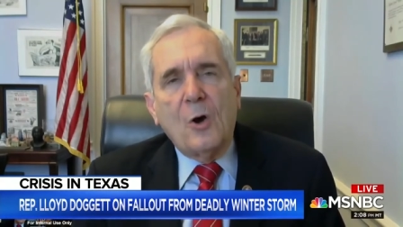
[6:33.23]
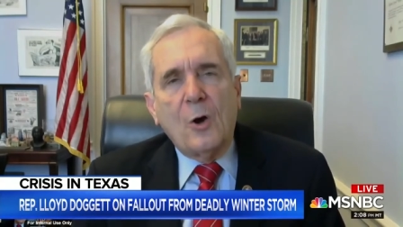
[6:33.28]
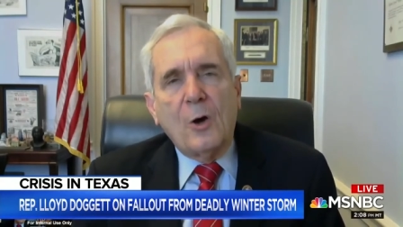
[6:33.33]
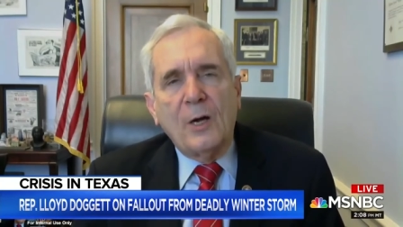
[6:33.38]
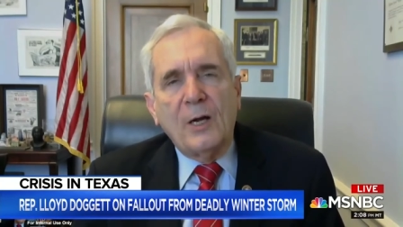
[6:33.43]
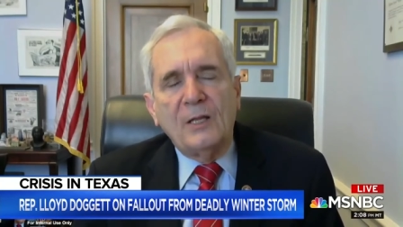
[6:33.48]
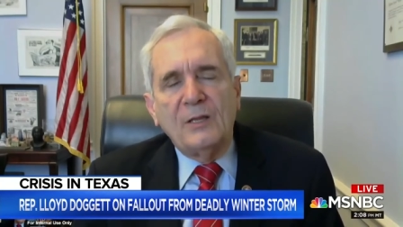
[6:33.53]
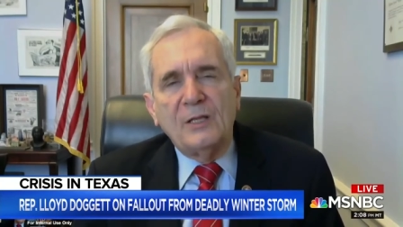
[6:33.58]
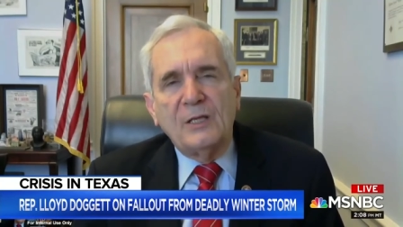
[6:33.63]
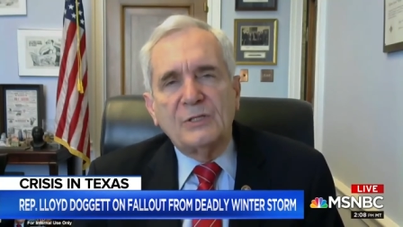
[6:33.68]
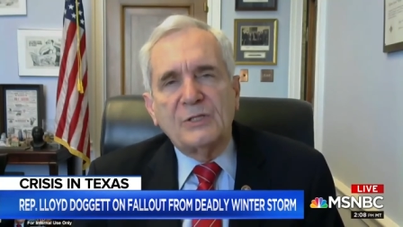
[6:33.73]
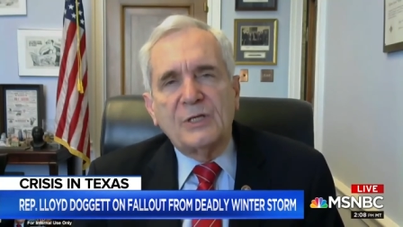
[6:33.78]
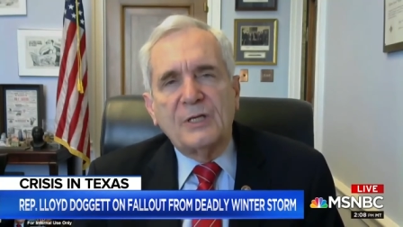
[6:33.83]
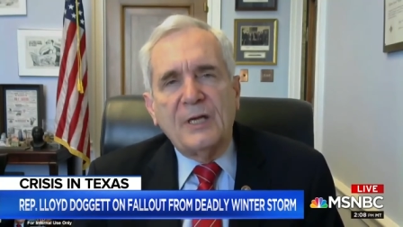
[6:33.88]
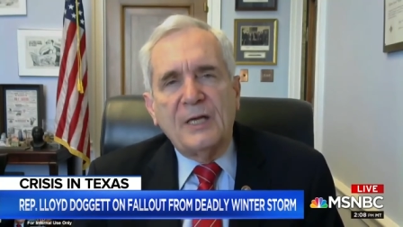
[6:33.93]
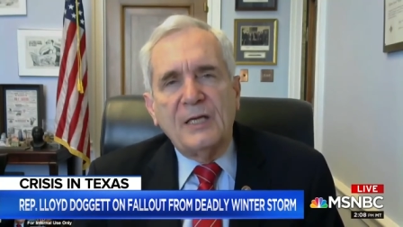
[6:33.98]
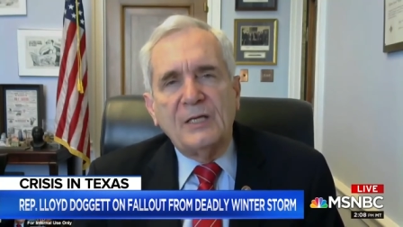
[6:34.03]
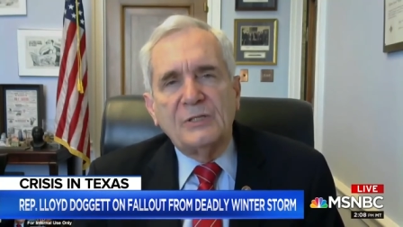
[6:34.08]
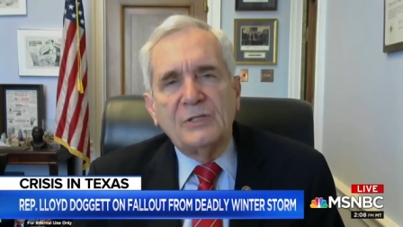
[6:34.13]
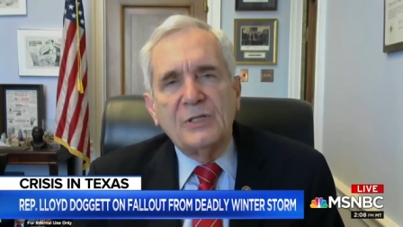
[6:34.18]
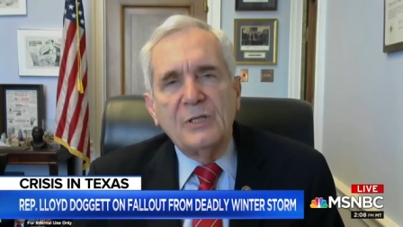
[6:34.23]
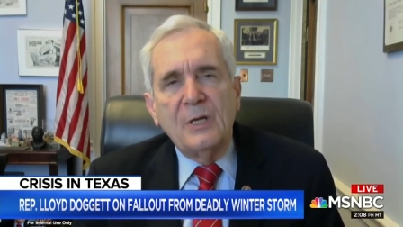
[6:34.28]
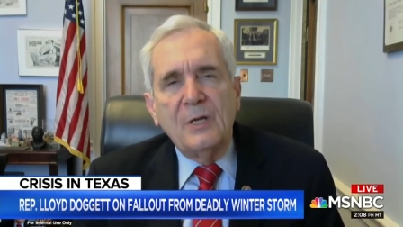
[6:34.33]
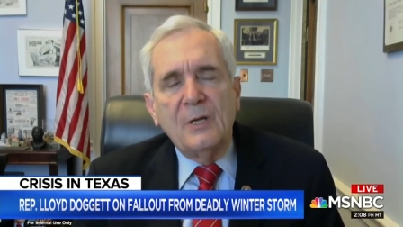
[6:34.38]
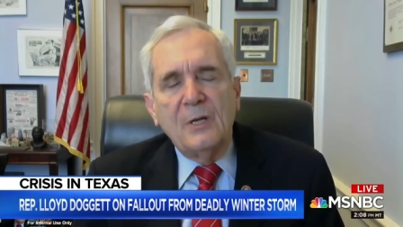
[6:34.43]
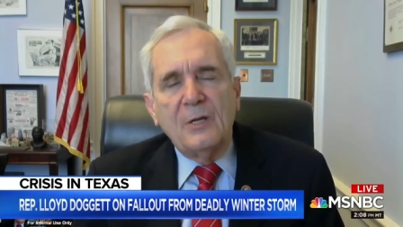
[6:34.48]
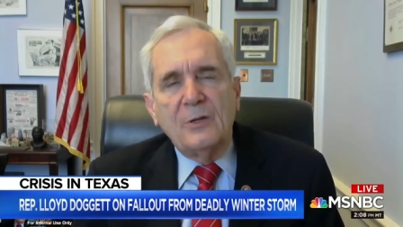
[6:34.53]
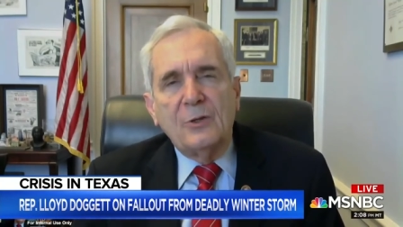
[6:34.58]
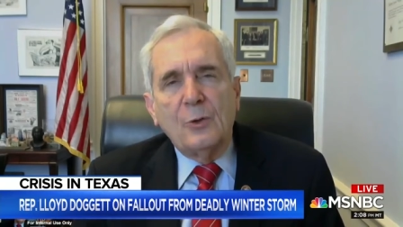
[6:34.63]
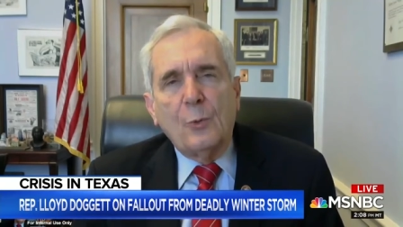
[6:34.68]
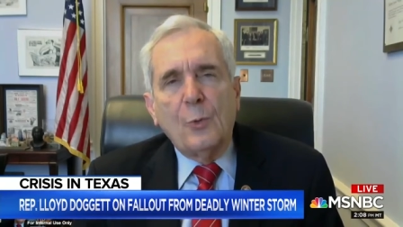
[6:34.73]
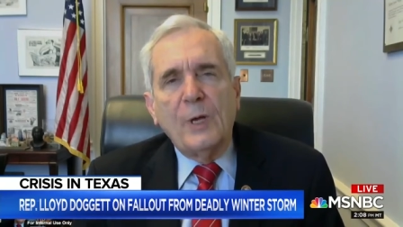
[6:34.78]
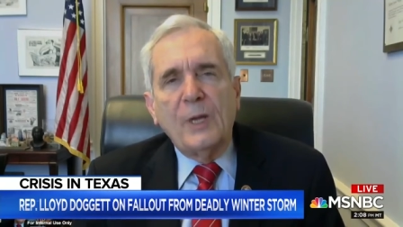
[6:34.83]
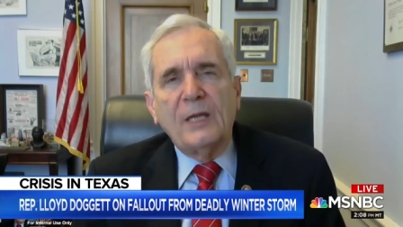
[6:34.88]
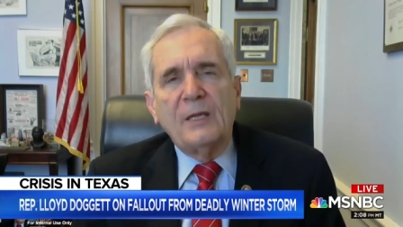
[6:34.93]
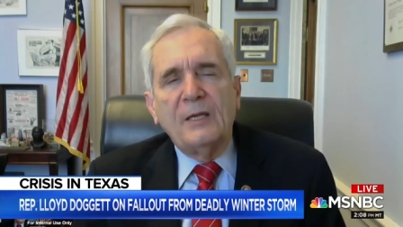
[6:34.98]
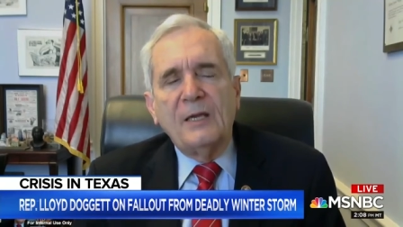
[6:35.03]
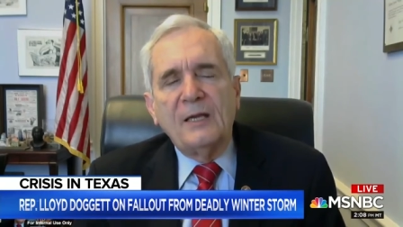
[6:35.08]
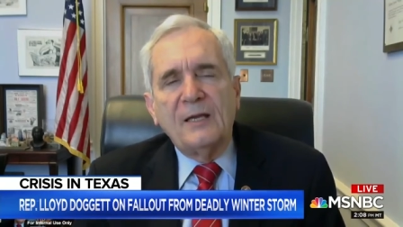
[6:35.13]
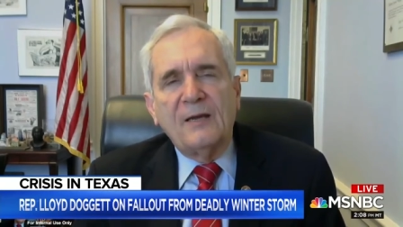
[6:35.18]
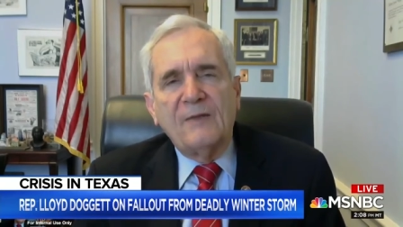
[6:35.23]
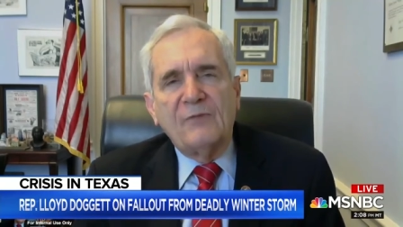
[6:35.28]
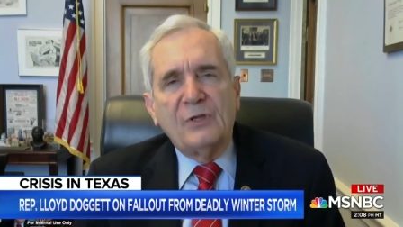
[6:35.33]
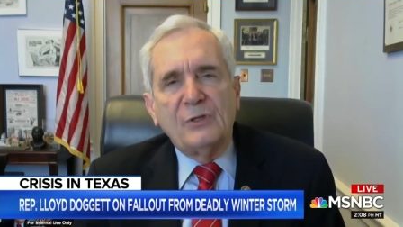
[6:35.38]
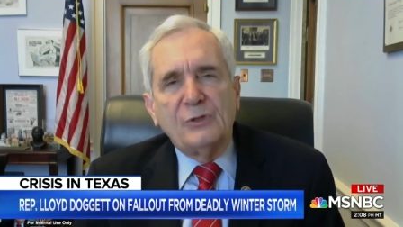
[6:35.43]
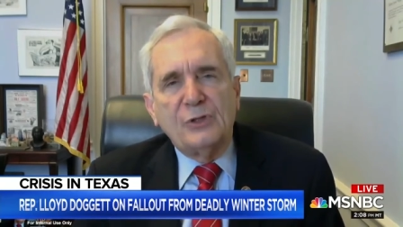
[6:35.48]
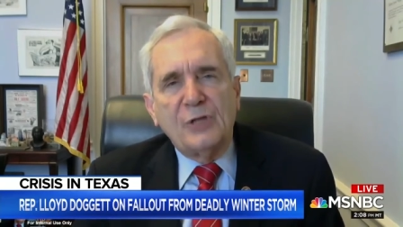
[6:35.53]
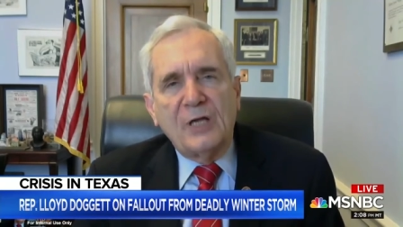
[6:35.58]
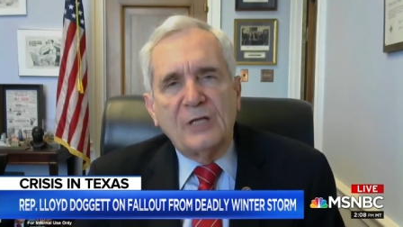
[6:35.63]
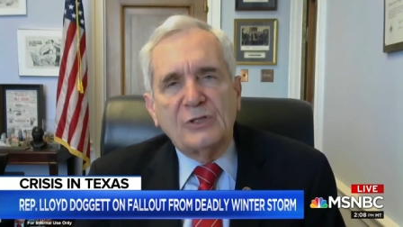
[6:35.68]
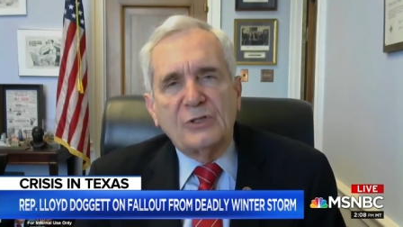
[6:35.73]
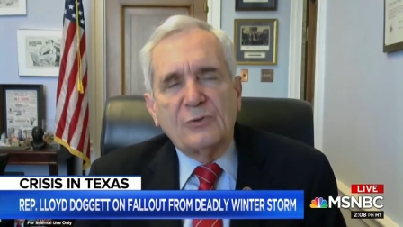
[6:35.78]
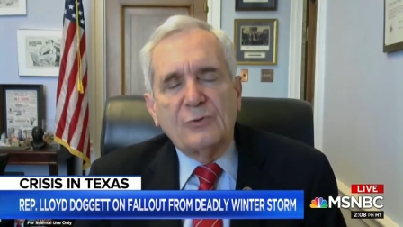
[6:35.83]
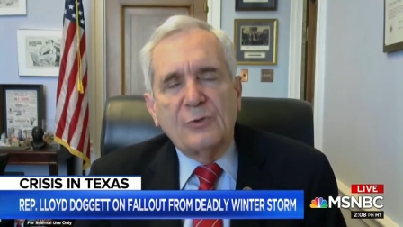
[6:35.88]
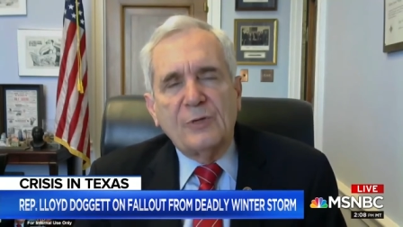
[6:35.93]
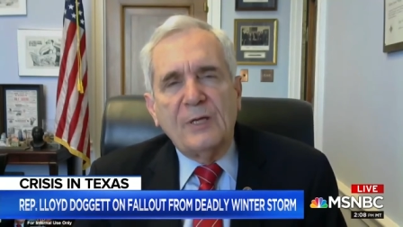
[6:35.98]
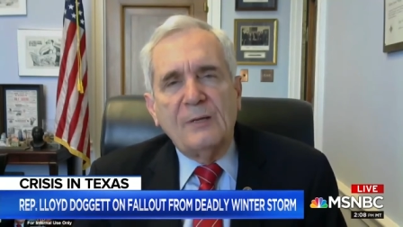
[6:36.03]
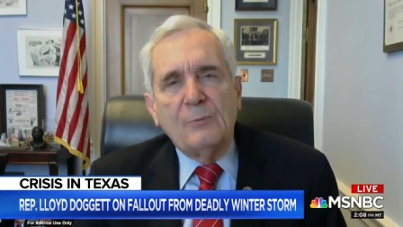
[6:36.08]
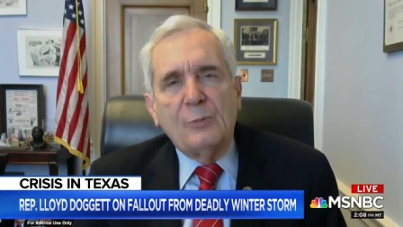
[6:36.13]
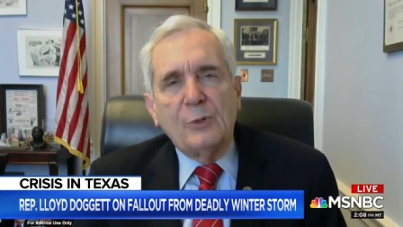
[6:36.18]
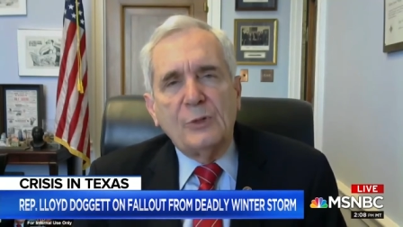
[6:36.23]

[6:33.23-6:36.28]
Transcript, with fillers: or in this case, the weakening of the jet stream,